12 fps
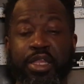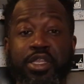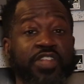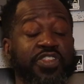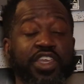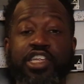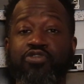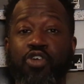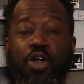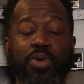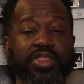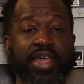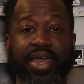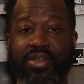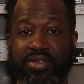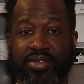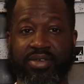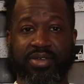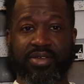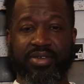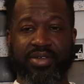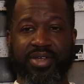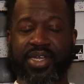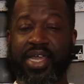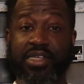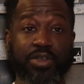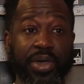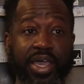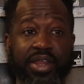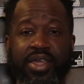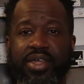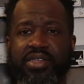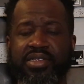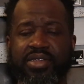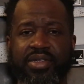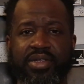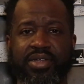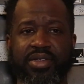Nothing is wrong with that. And that's the way it is.